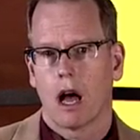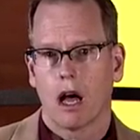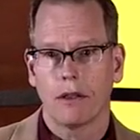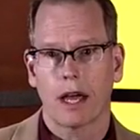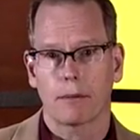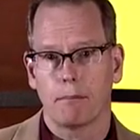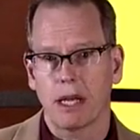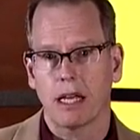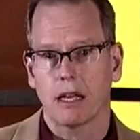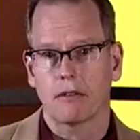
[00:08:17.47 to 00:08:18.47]
Unlike
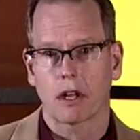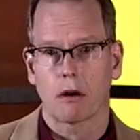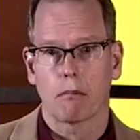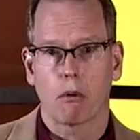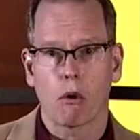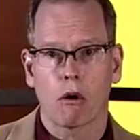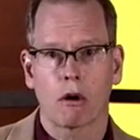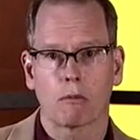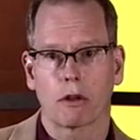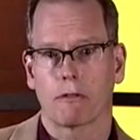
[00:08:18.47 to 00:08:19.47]
bees that are
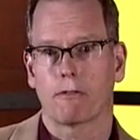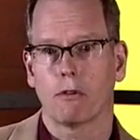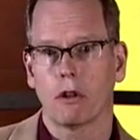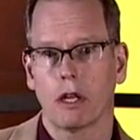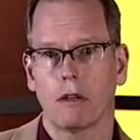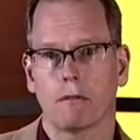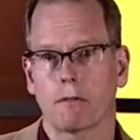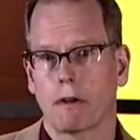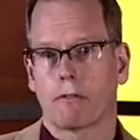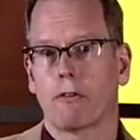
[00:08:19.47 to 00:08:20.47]
born with a
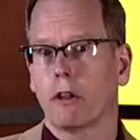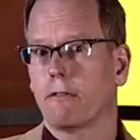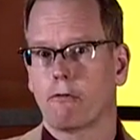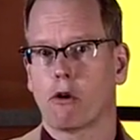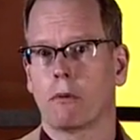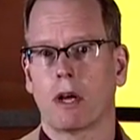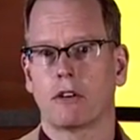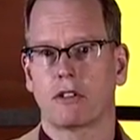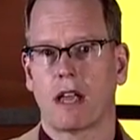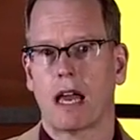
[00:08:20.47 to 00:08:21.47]
fully formed
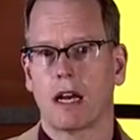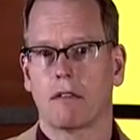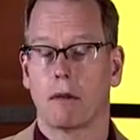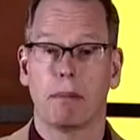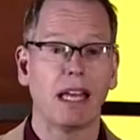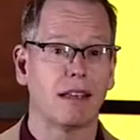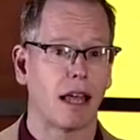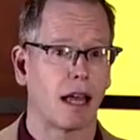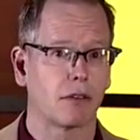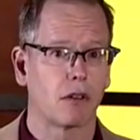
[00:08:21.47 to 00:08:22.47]
understanding of the bee
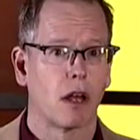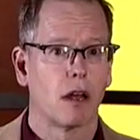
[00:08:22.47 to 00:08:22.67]
dance,